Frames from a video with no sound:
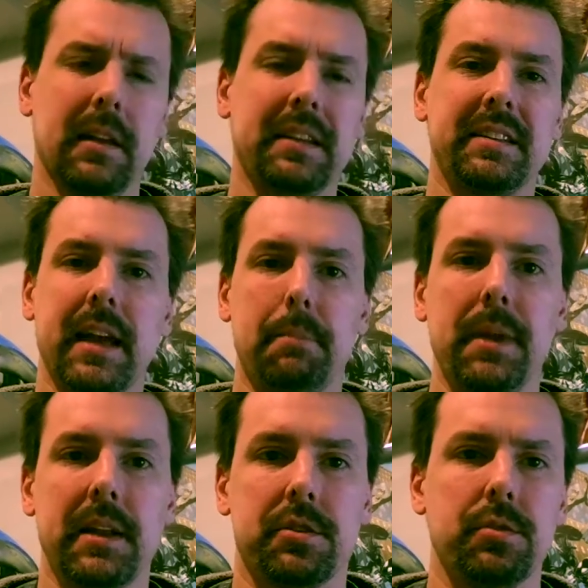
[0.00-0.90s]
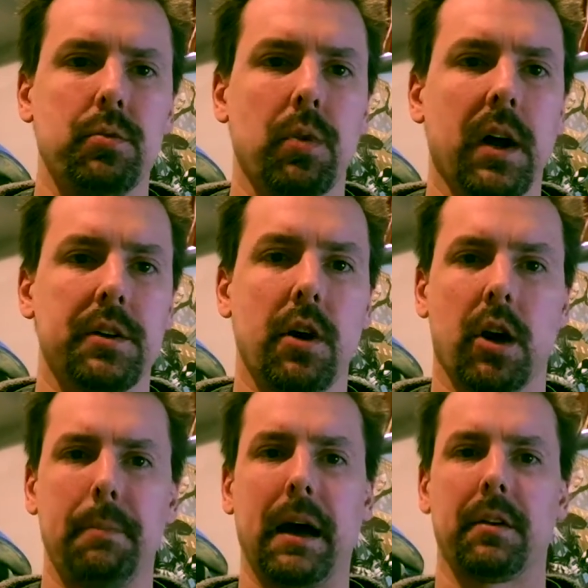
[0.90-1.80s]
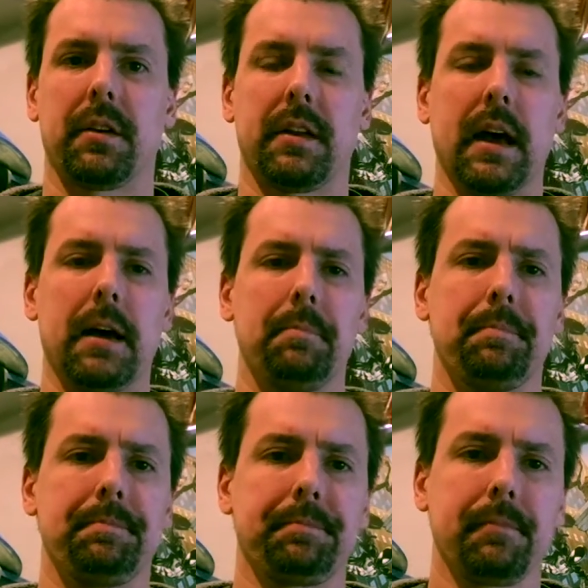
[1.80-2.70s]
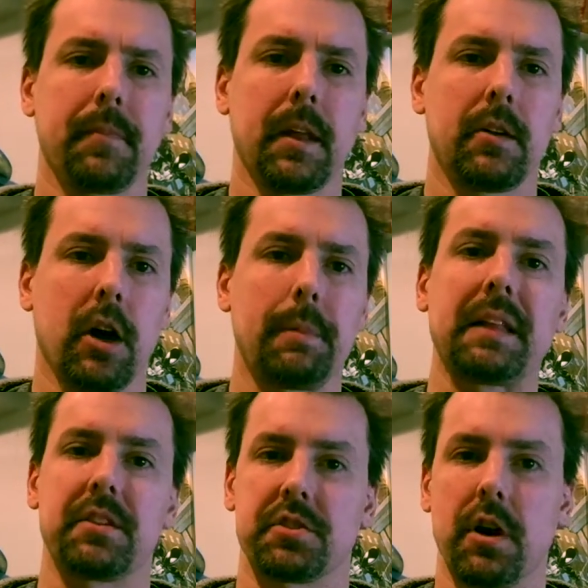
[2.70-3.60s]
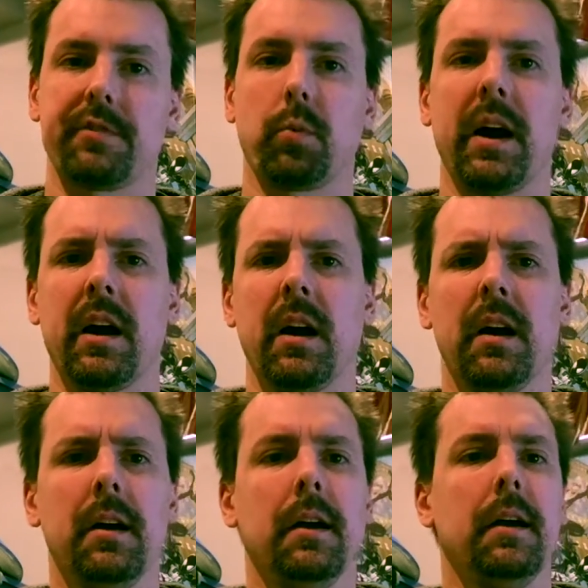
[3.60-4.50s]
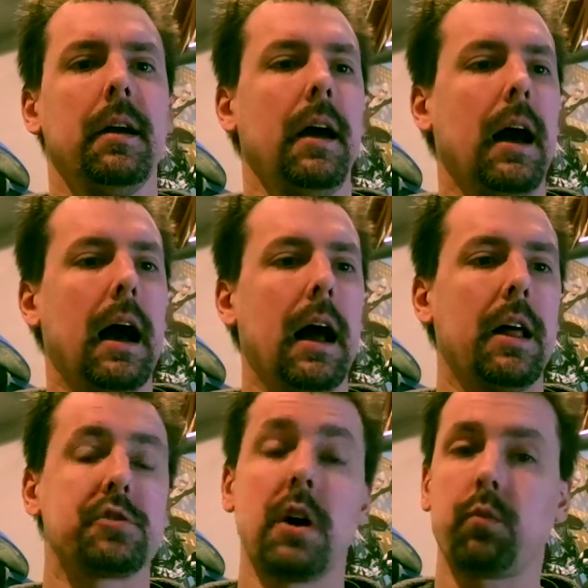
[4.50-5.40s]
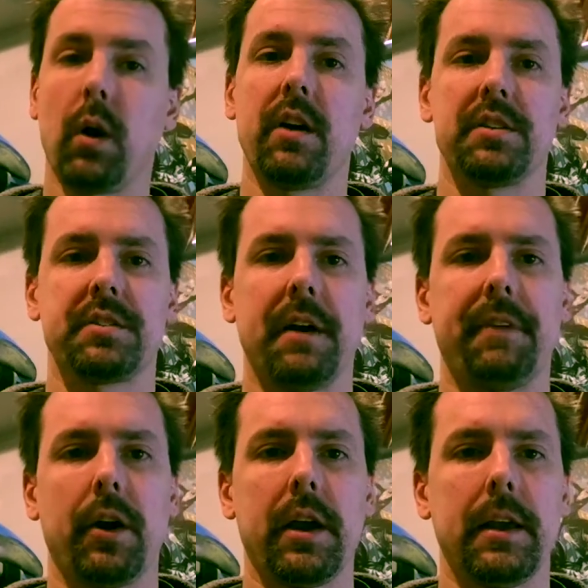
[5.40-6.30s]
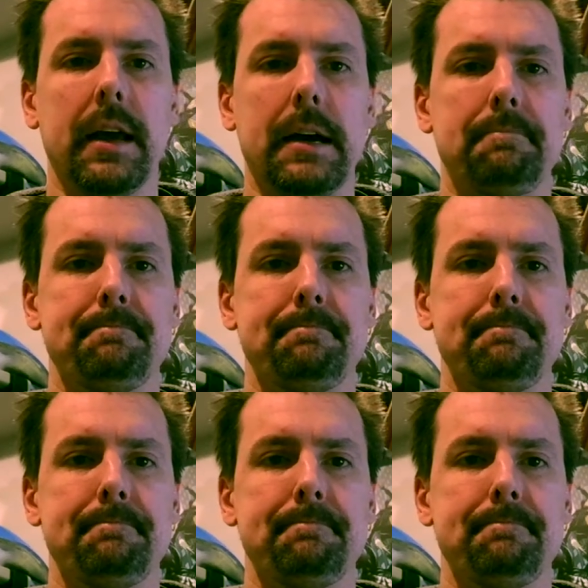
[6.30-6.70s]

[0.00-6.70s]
like to take a minute to talk about the software. Software is very